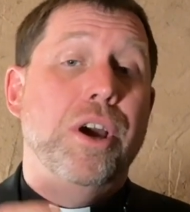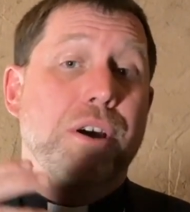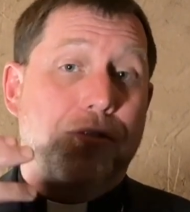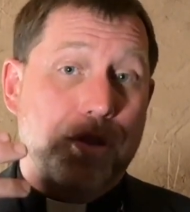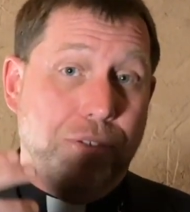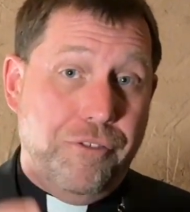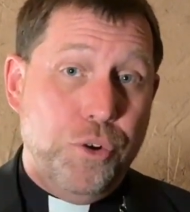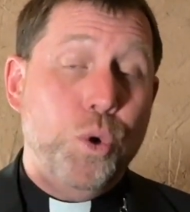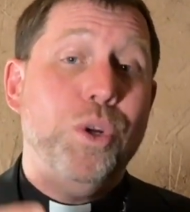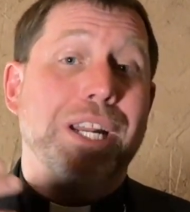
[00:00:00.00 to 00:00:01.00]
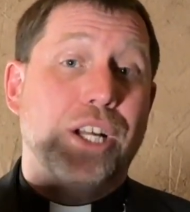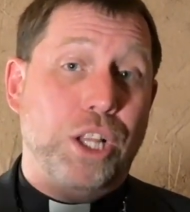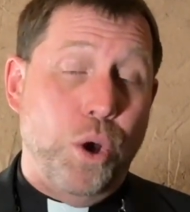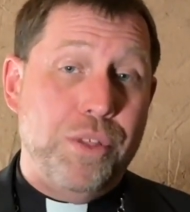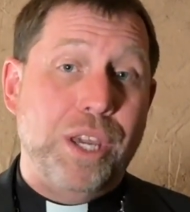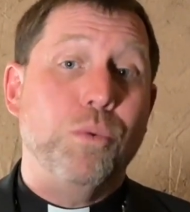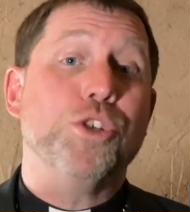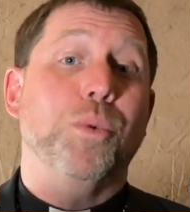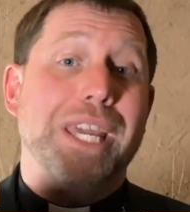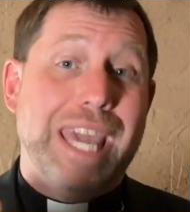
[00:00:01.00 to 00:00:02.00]
for the food and clothing
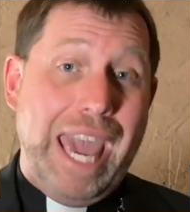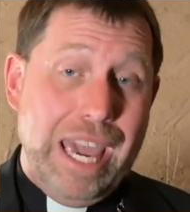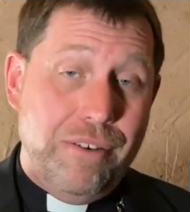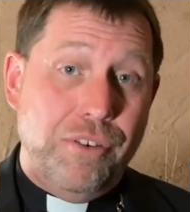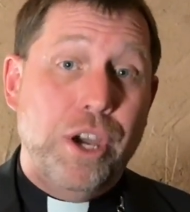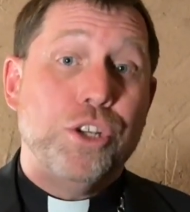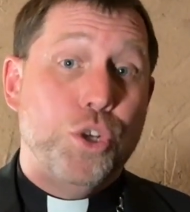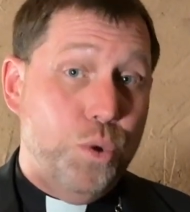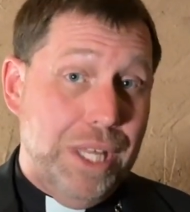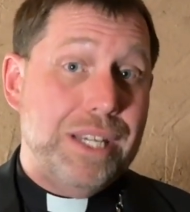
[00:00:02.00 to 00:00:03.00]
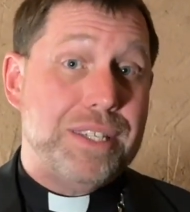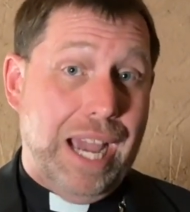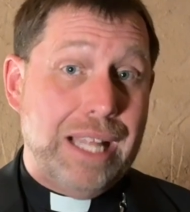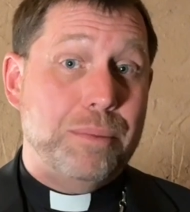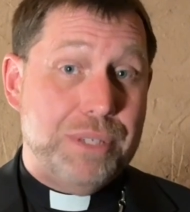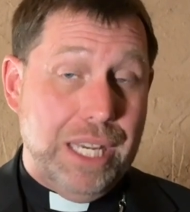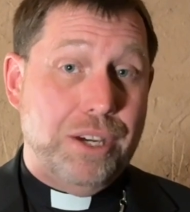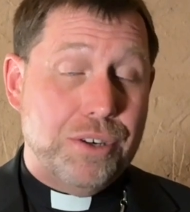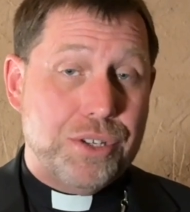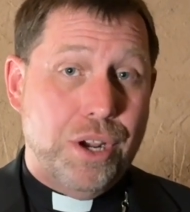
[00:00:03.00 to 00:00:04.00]
which we gave to the asylum
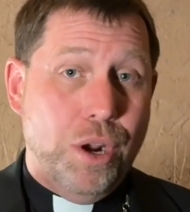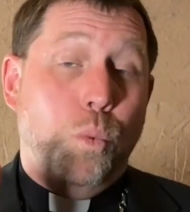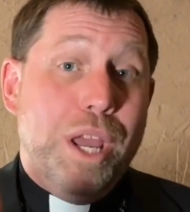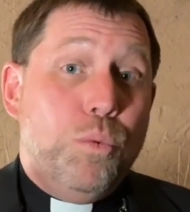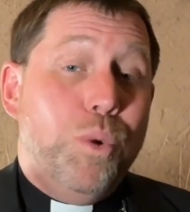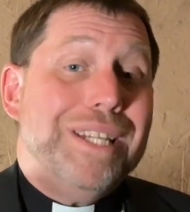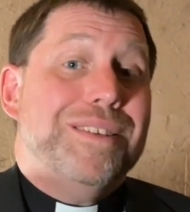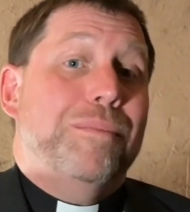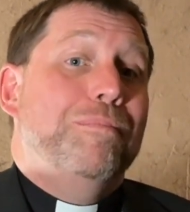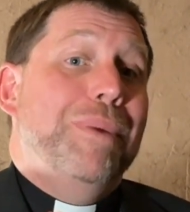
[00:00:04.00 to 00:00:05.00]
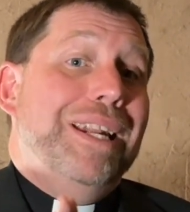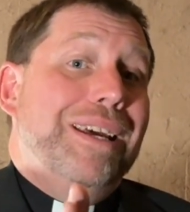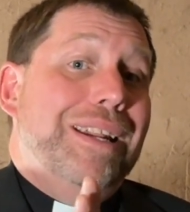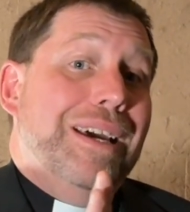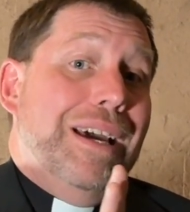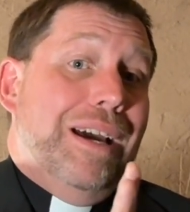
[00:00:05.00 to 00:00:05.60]
seekers. When we submitted